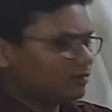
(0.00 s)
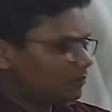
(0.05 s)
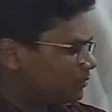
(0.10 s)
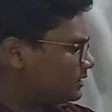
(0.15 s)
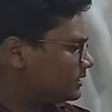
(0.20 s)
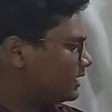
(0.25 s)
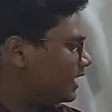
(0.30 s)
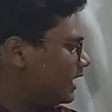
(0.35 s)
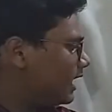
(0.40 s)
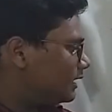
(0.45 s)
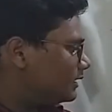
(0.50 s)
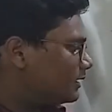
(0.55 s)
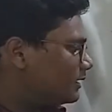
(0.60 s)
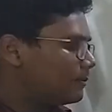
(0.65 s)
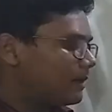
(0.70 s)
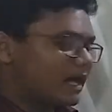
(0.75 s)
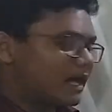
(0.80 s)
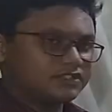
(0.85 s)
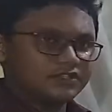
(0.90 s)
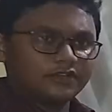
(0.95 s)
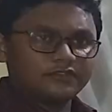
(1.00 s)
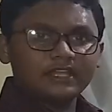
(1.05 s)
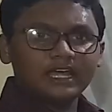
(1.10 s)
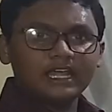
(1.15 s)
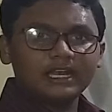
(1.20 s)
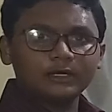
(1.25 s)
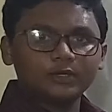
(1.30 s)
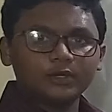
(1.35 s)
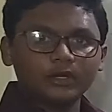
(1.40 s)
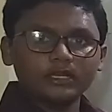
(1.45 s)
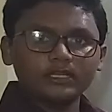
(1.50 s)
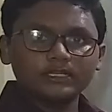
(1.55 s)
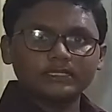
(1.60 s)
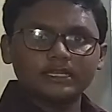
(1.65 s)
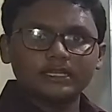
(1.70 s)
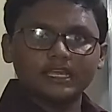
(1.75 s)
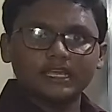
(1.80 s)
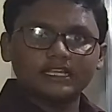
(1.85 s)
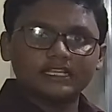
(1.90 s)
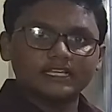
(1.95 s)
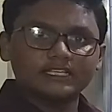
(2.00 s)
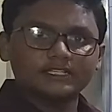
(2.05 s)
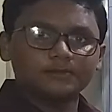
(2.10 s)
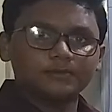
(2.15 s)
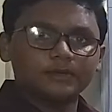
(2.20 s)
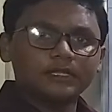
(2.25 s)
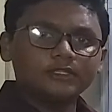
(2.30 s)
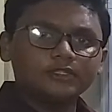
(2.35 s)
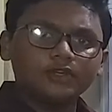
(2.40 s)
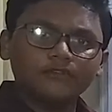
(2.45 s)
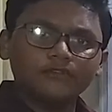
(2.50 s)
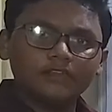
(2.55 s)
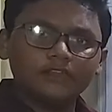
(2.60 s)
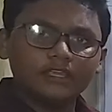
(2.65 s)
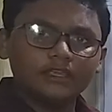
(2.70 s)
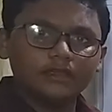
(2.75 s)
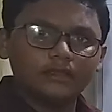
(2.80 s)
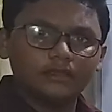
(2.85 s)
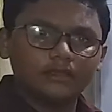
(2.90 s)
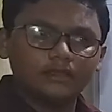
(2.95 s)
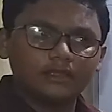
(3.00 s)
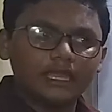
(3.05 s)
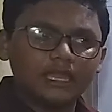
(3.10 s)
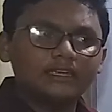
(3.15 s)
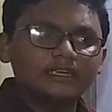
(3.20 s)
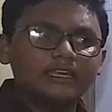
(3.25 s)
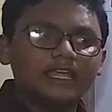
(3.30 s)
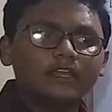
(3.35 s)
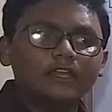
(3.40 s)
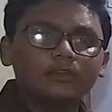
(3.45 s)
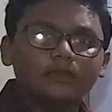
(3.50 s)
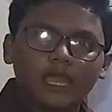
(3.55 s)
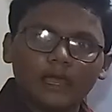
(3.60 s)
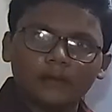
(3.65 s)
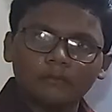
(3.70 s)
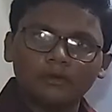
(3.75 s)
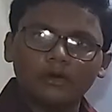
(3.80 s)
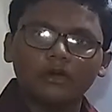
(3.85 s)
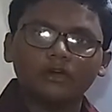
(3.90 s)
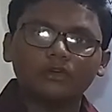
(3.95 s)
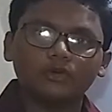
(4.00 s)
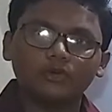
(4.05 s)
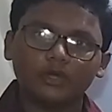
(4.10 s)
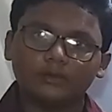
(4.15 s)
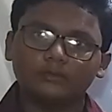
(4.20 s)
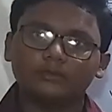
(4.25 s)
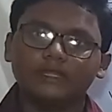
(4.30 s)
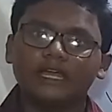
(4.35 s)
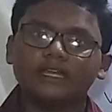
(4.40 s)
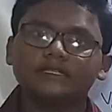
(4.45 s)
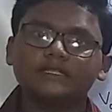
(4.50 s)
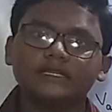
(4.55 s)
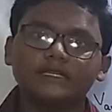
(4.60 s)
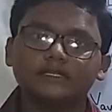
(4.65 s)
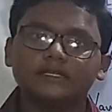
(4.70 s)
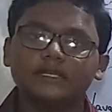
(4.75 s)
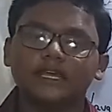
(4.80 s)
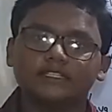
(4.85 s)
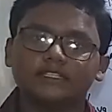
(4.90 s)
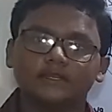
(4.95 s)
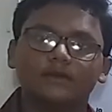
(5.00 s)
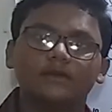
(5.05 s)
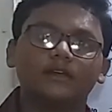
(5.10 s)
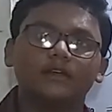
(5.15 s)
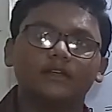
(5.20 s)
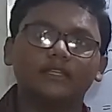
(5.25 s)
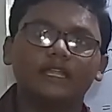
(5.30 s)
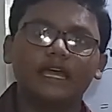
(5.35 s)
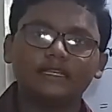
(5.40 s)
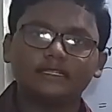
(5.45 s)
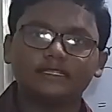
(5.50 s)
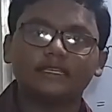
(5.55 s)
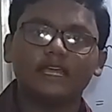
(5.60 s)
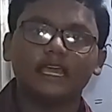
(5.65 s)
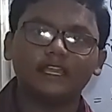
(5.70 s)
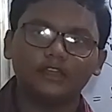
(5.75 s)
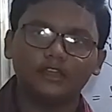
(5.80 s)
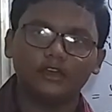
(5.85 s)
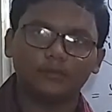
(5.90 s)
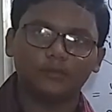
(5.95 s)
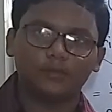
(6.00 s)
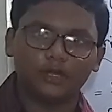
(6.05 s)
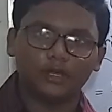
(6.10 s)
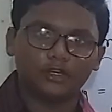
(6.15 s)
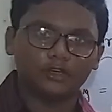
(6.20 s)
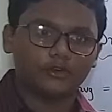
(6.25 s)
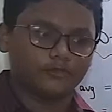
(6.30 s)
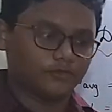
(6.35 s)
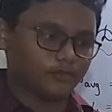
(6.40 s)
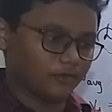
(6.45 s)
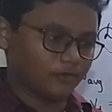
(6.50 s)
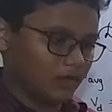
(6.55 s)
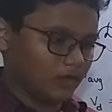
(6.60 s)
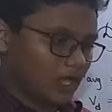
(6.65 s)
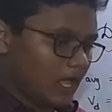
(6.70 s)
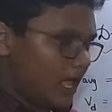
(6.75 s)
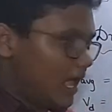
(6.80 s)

means the mass of the electron is negligible. So we can take m or 2m. That's his idea, point of view.